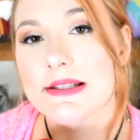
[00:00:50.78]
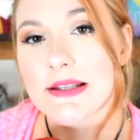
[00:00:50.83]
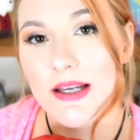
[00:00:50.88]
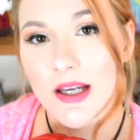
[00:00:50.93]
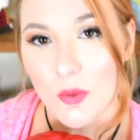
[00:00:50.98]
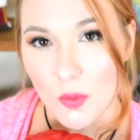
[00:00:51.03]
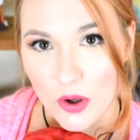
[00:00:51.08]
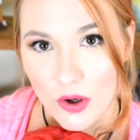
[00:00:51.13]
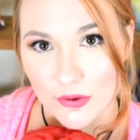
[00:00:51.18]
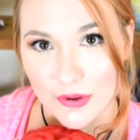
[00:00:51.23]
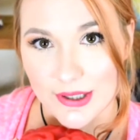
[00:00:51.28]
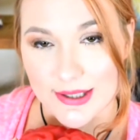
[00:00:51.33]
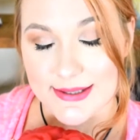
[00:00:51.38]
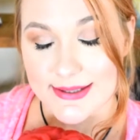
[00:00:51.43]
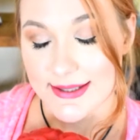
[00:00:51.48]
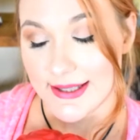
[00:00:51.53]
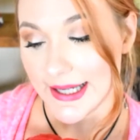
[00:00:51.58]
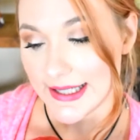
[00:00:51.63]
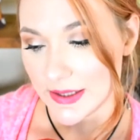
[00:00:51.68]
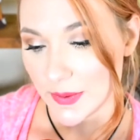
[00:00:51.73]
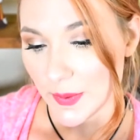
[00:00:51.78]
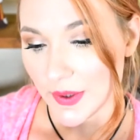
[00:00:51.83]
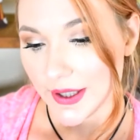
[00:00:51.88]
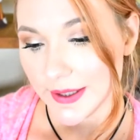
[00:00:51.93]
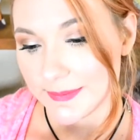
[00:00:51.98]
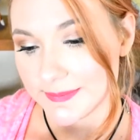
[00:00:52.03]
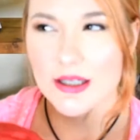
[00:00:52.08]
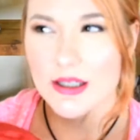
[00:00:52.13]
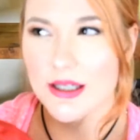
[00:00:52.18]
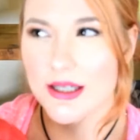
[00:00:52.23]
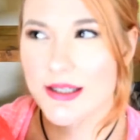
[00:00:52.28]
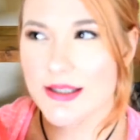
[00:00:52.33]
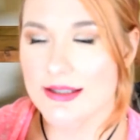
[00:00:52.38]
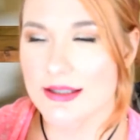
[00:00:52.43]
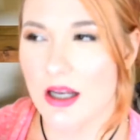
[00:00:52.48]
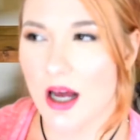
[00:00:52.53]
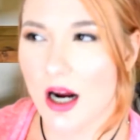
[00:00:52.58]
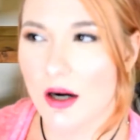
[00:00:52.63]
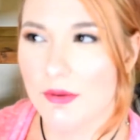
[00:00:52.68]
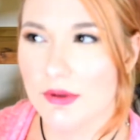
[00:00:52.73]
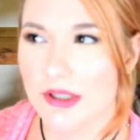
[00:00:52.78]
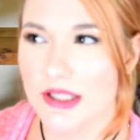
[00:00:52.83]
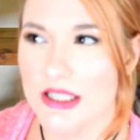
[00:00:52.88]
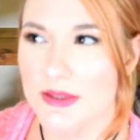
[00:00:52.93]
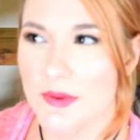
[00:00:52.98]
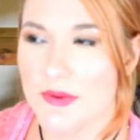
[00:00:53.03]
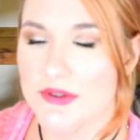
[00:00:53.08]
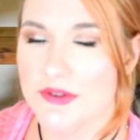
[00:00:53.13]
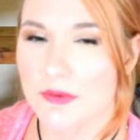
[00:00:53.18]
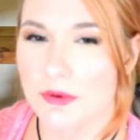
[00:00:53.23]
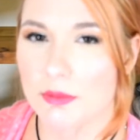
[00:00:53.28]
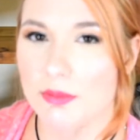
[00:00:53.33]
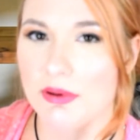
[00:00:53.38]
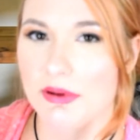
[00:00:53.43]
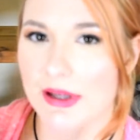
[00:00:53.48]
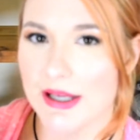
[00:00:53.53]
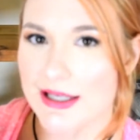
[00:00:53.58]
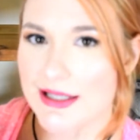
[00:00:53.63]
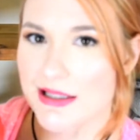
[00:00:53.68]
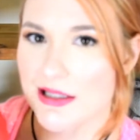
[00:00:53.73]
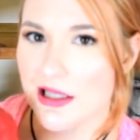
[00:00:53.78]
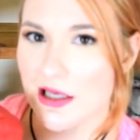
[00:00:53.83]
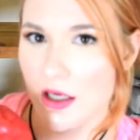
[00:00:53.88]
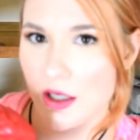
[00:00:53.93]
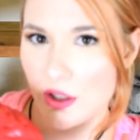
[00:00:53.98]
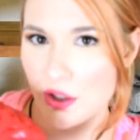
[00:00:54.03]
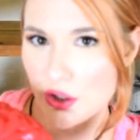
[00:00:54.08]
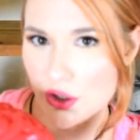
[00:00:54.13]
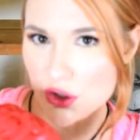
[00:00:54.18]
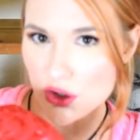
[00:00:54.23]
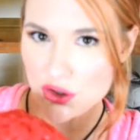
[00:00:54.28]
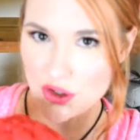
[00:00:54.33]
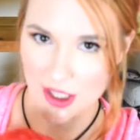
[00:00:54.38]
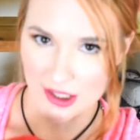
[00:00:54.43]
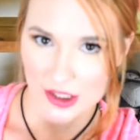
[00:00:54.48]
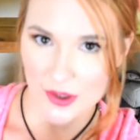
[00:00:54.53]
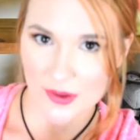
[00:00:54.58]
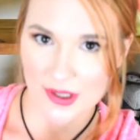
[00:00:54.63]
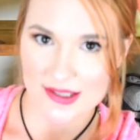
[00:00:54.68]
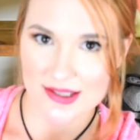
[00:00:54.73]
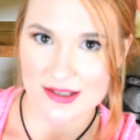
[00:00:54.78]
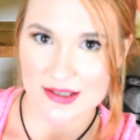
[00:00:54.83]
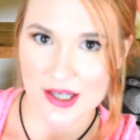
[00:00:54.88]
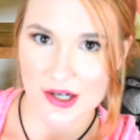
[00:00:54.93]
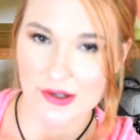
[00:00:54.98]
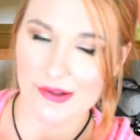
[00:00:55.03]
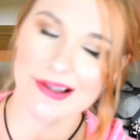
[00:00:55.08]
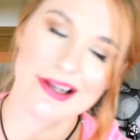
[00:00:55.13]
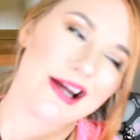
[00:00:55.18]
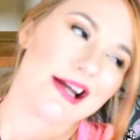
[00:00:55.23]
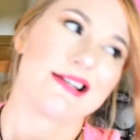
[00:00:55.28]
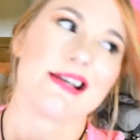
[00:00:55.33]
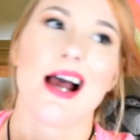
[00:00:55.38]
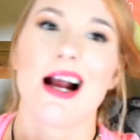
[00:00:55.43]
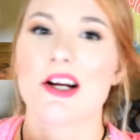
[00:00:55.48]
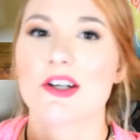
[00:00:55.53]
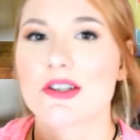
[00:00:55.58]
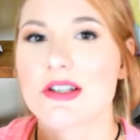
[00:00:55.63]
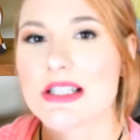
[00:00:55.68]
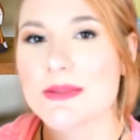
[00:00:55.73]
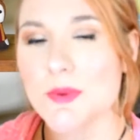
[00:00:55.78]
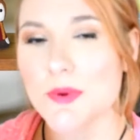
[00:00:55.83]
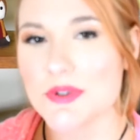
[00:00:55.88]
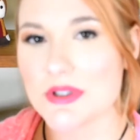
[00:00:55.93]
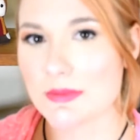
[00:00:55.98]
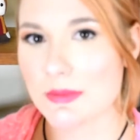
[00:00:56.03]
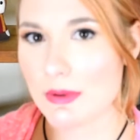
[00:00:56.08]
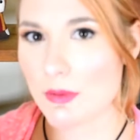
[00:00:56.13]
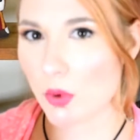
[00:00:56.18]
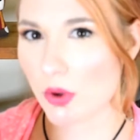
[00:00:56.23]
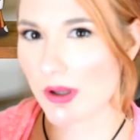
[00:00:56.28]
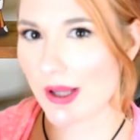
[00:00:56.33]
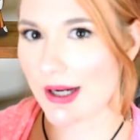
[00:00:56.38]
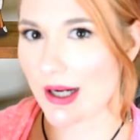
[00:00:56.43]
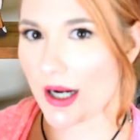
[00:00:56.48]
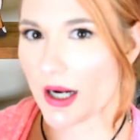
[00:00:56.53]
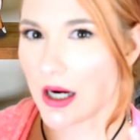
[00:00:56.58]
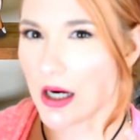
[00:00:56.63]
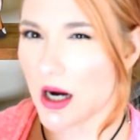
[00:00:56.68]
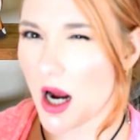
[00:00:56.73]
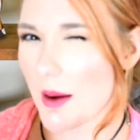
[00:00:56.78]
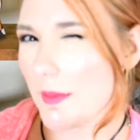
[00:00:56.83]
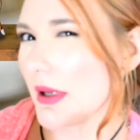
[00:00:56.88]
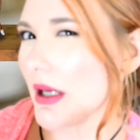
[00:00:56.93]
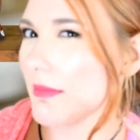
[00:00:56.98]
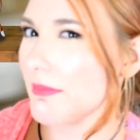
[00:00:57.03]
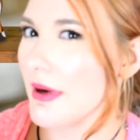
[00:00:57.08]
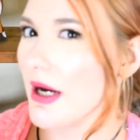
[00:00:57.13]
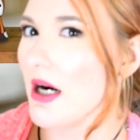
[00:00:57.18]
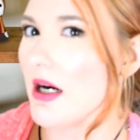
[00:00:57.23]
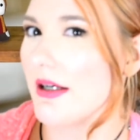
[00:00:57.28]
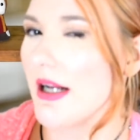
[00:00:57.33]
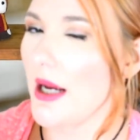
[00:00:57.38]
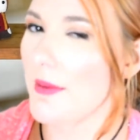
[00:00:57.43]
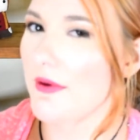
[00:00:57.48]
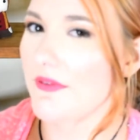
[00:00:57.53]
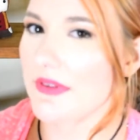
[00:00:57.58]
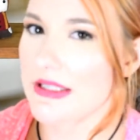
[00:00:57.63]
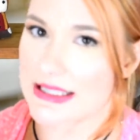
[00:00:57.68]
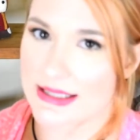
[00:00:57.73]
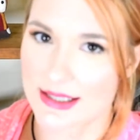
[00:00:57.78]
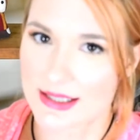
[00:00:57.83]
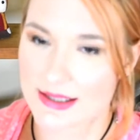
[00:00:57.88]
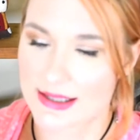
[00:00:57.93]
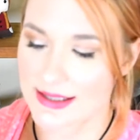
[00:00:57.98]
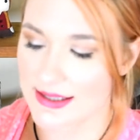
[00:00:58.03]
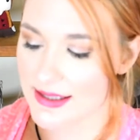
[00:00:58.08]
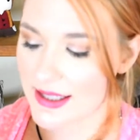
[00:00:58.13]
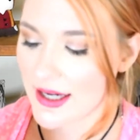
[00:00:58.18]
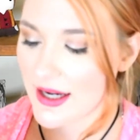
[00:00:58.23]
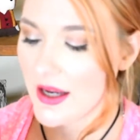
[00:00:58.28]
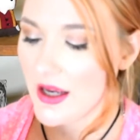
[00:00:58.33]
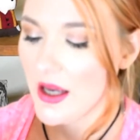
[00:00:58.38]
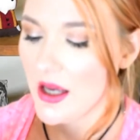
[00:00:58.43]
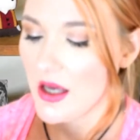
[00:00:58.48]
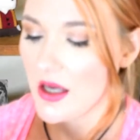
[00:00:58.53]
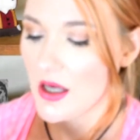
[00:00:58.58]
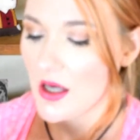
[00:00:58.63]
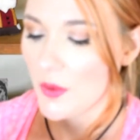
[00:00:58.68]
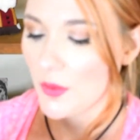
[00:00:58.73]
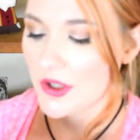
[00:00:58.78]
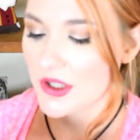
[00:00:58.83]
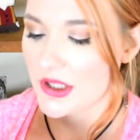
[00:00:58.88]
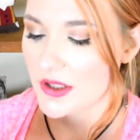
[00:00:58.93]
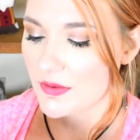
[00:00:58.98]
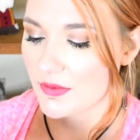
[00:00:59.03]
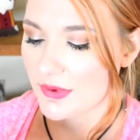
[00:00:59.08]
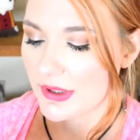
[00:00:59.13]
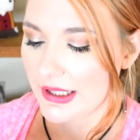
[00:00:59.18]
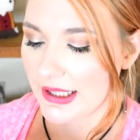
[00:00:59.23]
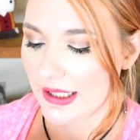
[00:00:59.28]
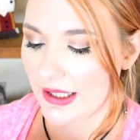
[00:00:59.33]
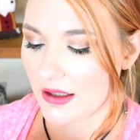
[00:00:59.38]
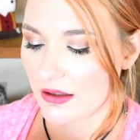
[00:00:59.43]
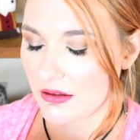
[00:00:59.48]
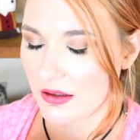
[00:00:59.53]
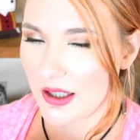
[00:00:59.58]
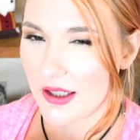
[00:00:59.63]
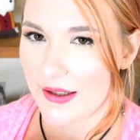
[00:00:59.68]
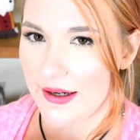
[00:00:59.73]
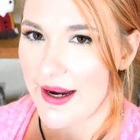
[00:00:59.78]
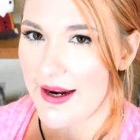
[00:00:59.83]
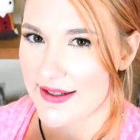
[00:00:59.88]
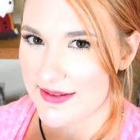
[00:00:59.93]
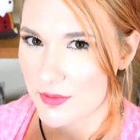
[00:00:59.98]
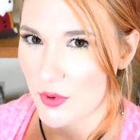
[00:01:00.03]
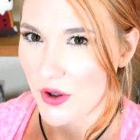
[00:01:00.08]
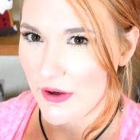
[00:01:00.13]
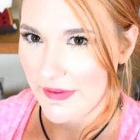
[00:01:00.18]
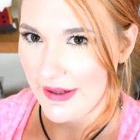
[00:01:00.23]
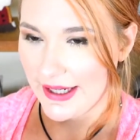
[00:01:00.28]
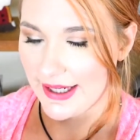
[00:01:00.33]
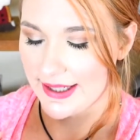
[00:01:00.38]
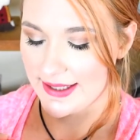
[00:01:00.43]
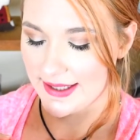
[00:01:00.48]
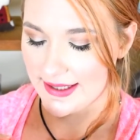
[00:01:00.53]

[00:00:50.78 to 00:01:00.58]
thing at Walgreens, that's why. It's not really supposed to replace Jello necessarily. It's actually supposed to be more like a gummy bear type of consistency, which it has more of that kind of